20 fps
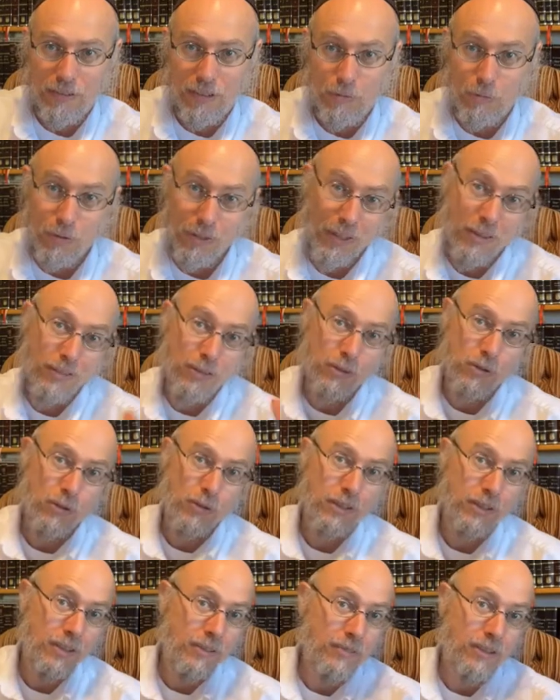Without the
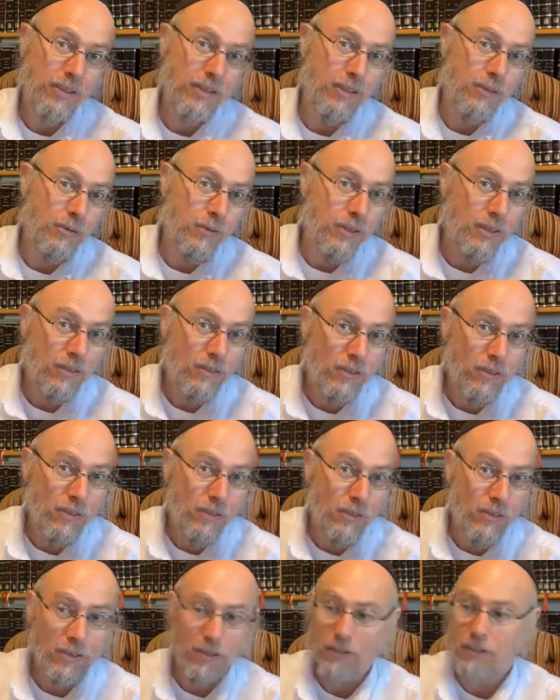Torah. They even did it without the
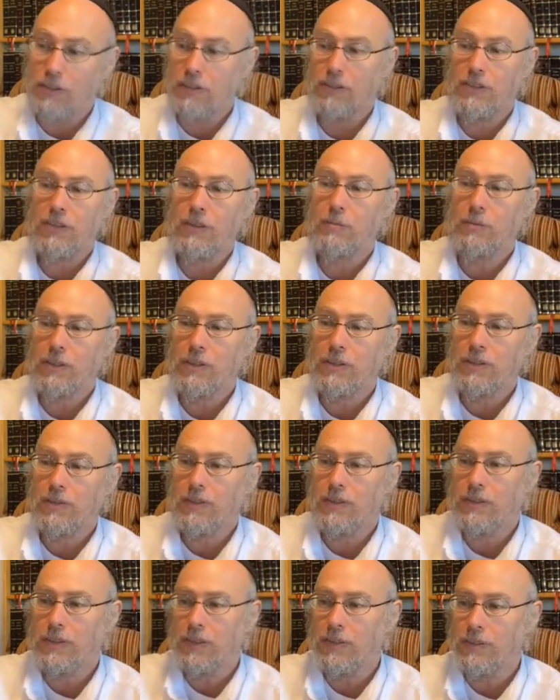Torah. They did it just because of
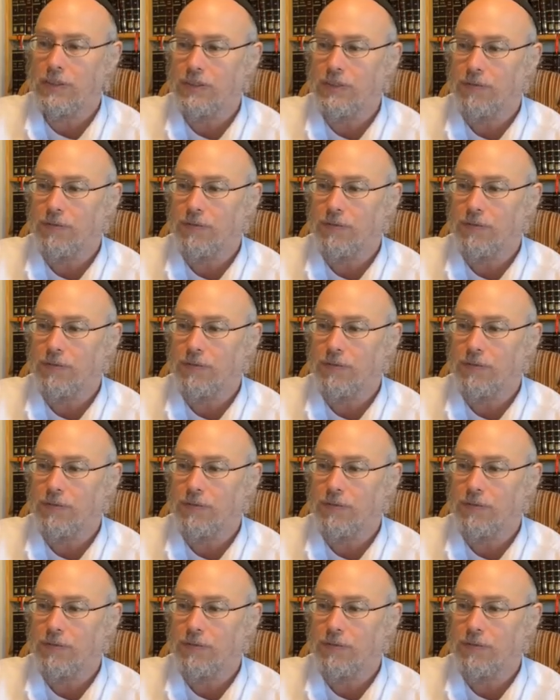themselves.